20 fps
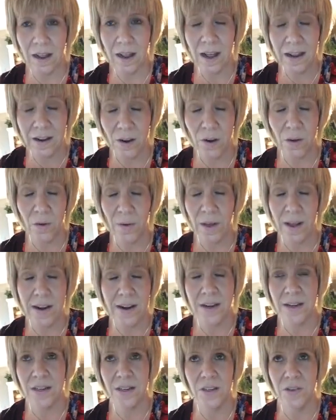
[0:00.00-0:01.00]
I know I
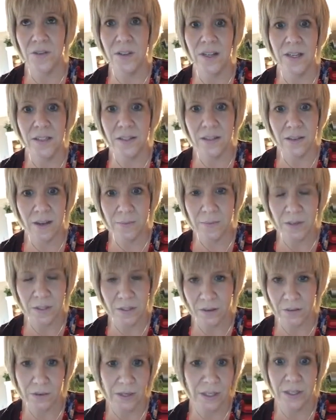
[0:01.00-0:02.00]
need to do this. I'm
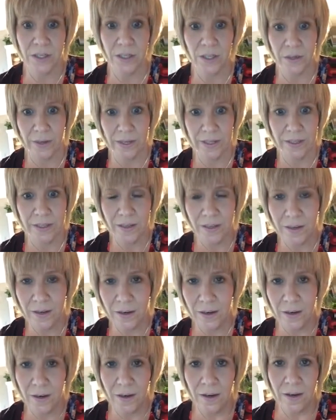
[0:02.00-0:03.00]
just going to do it.
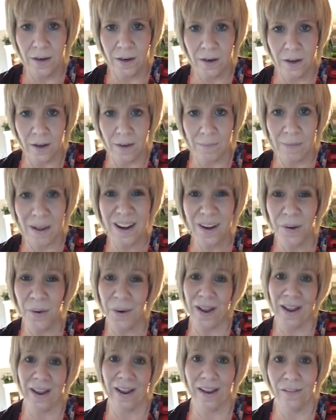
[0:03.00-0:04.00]
I know
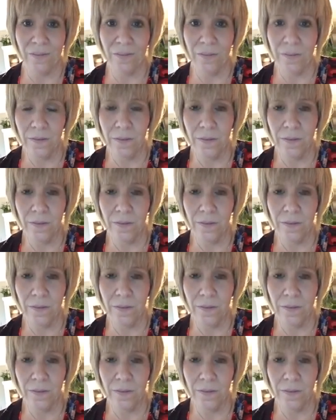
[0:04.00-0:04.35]
I have.